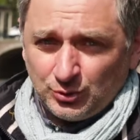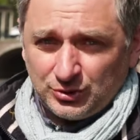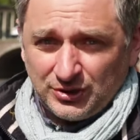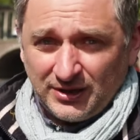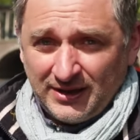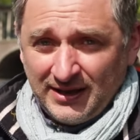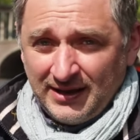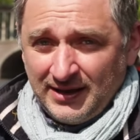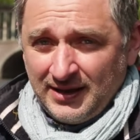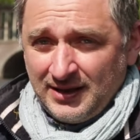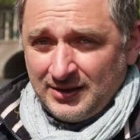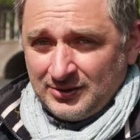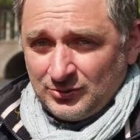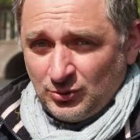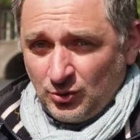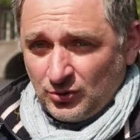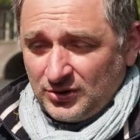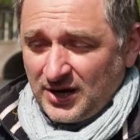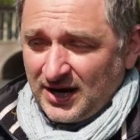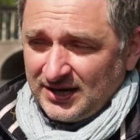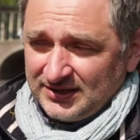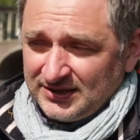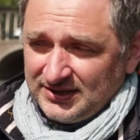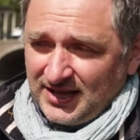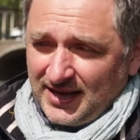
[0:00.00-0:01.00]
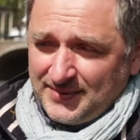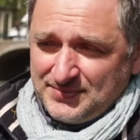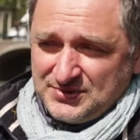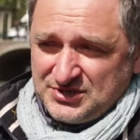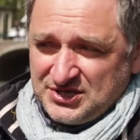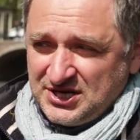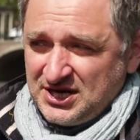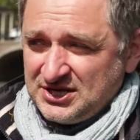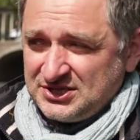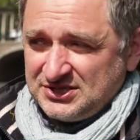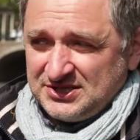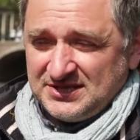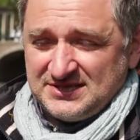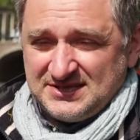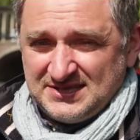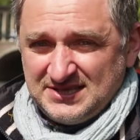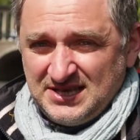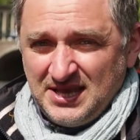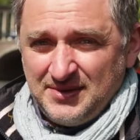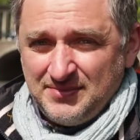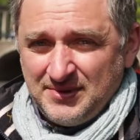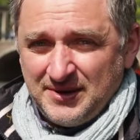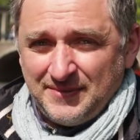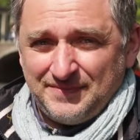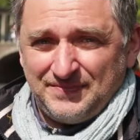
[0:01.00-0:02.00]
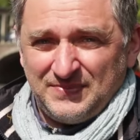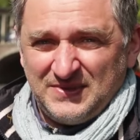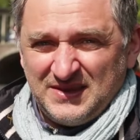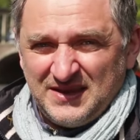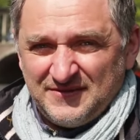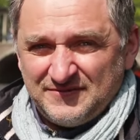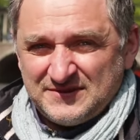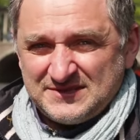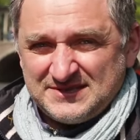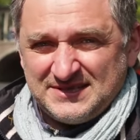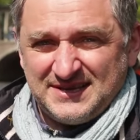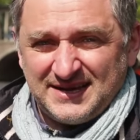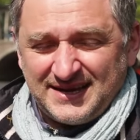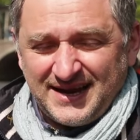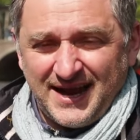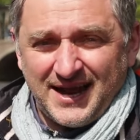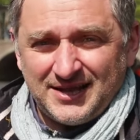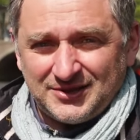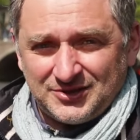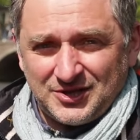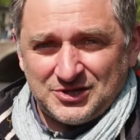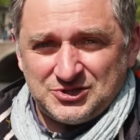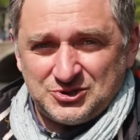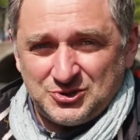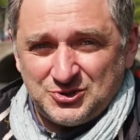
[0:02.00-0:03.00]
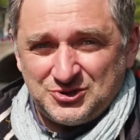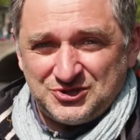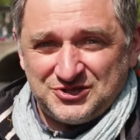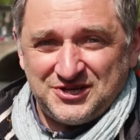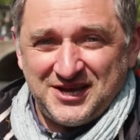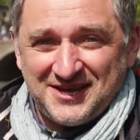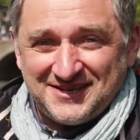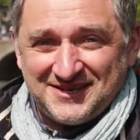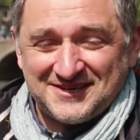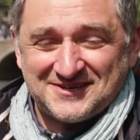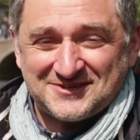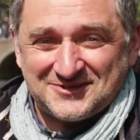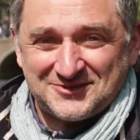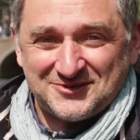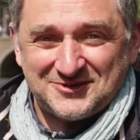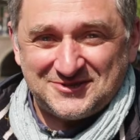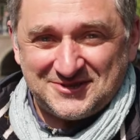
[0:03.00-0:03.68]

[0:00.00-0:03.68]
when you communicate with them, you don't feel like they are trying to cheat you.